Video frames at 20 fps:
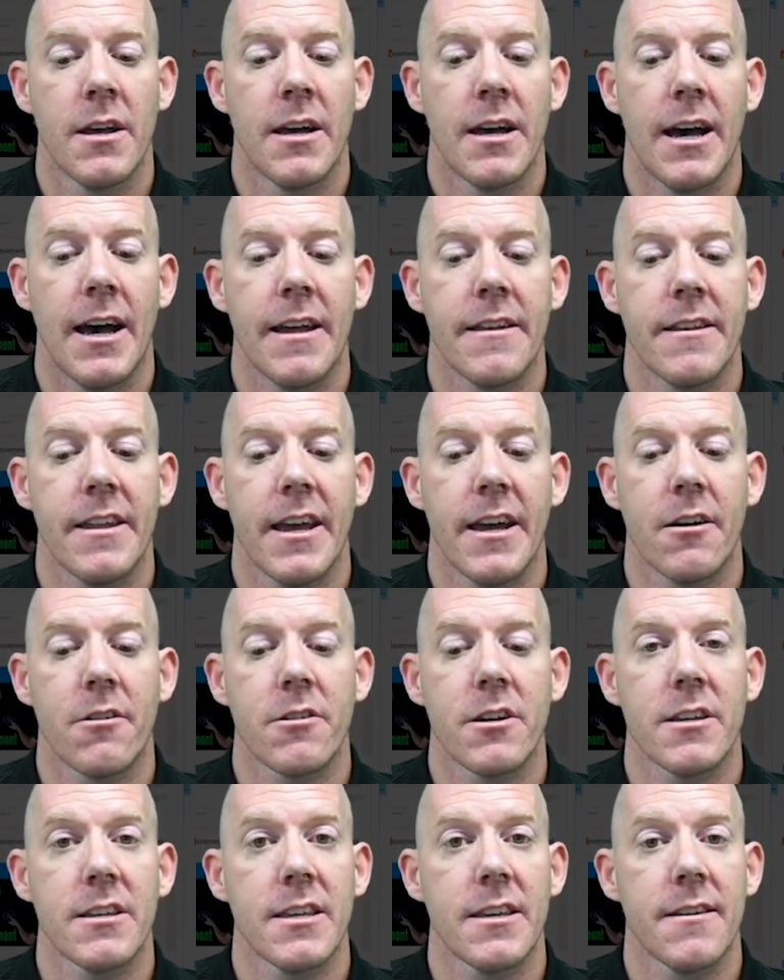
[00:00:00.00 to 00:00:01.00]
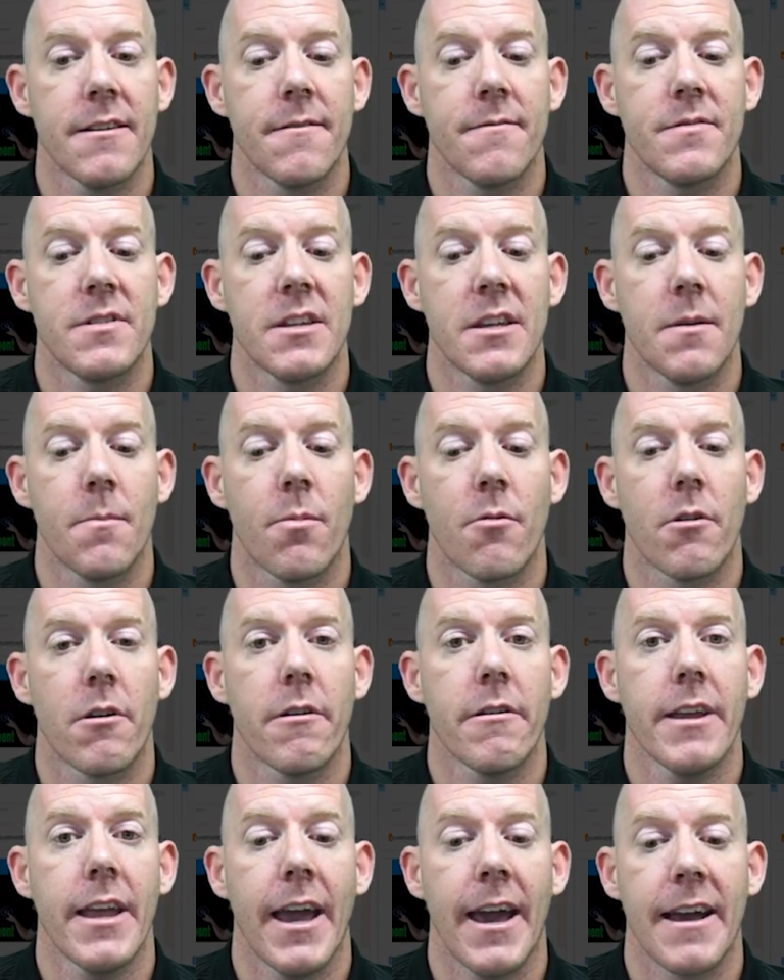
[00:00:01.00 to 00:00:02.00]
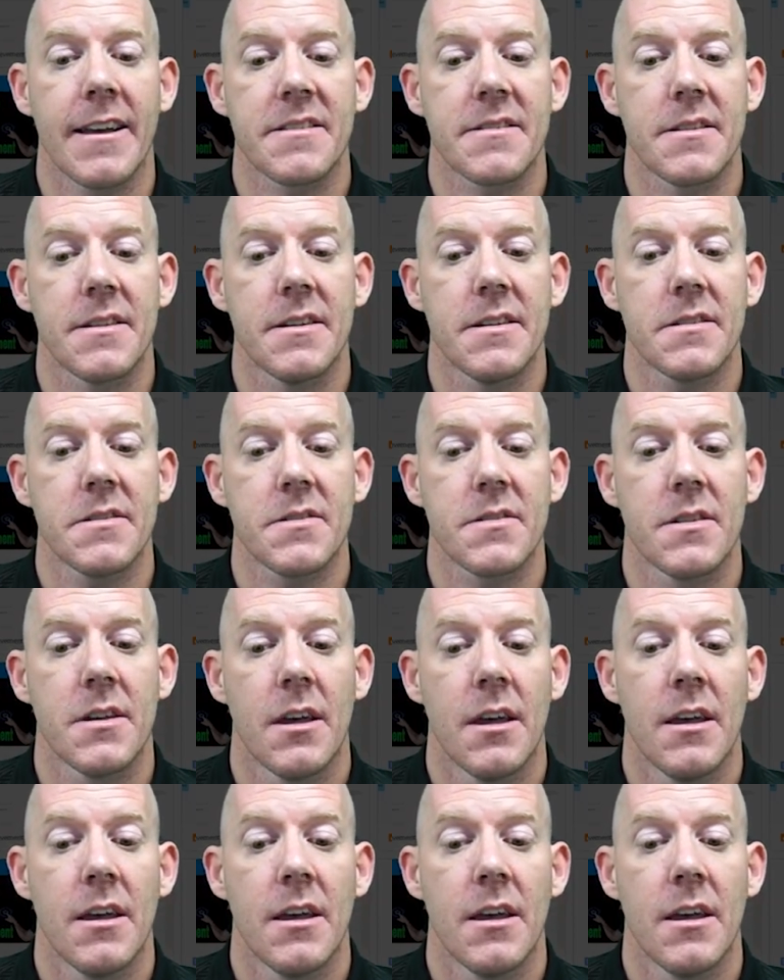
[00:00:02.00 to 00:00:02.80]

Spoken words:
I now can give temporary access